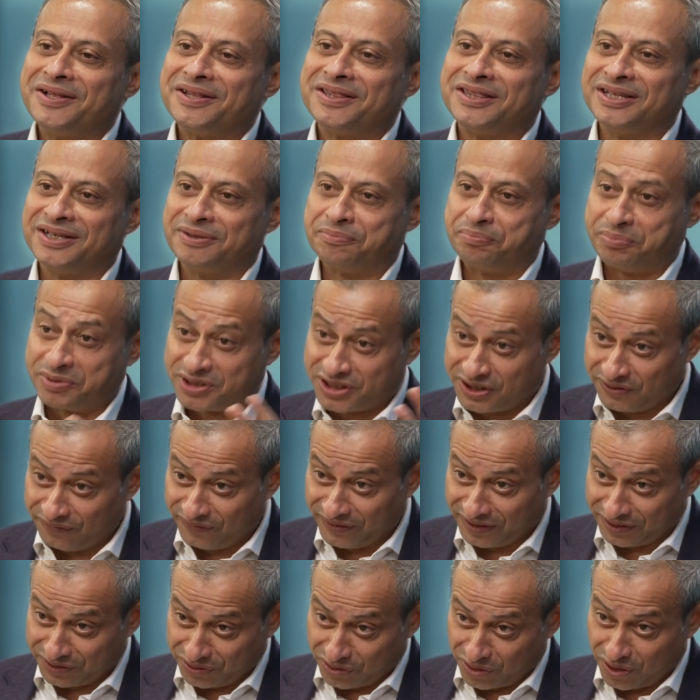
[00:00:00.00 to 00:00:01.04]
the
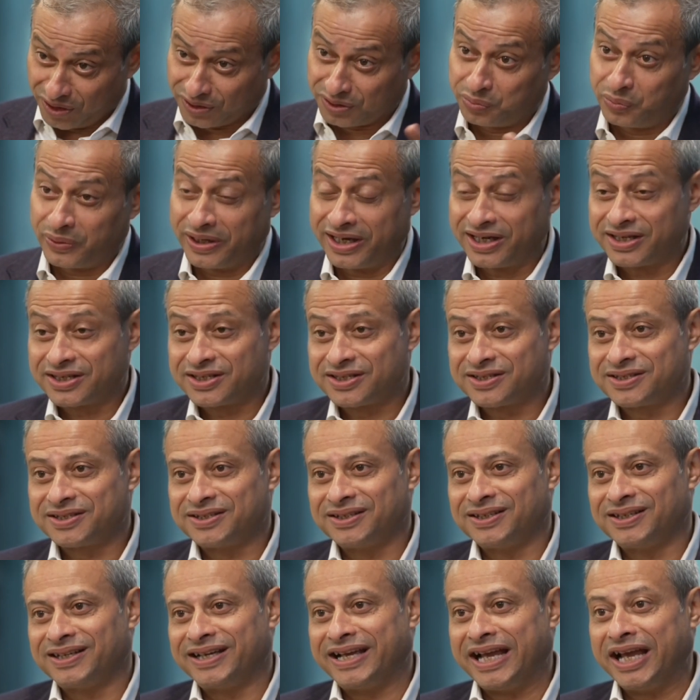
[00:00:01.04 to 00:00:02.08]
Pacific Northwest
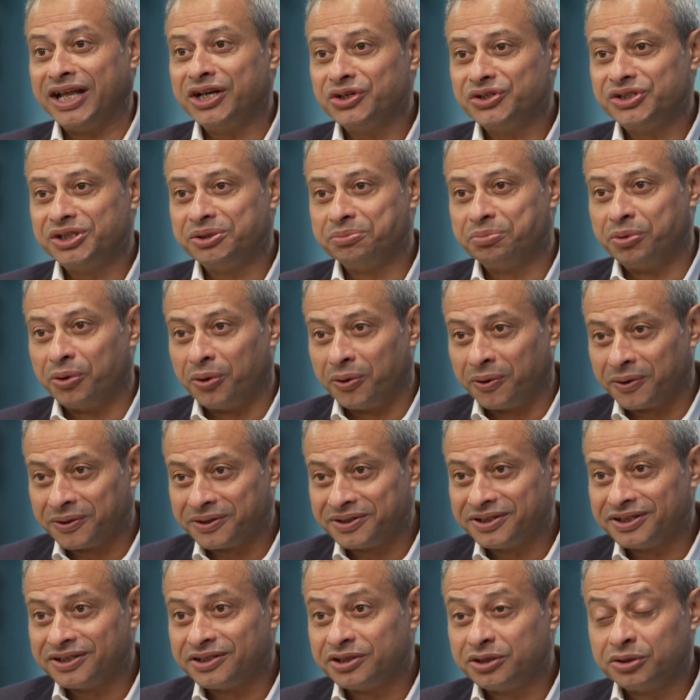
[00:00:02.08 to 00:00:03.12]
Energy
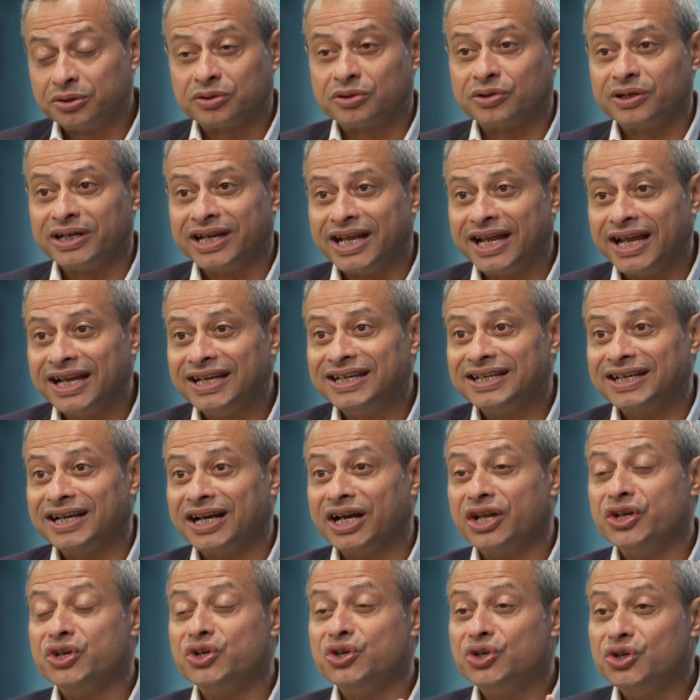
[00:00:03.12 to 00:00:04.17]
Board to create
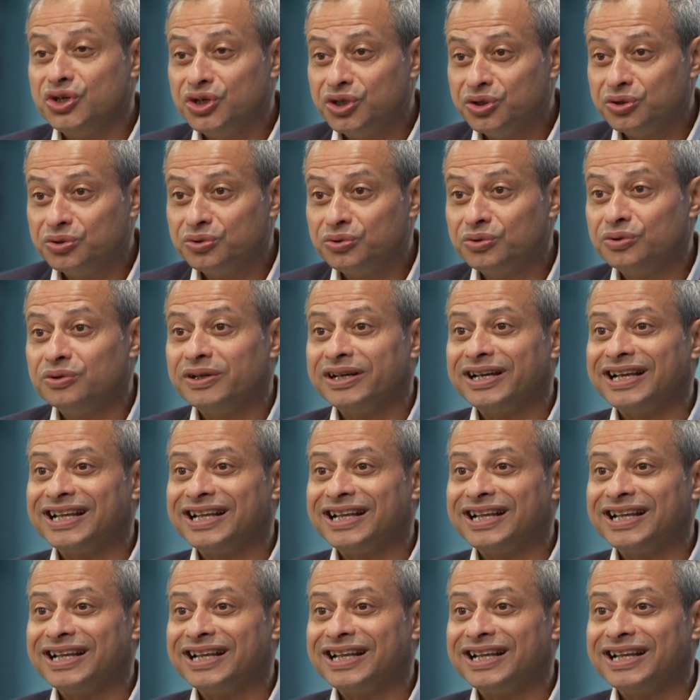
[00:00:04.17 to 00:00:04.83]
a new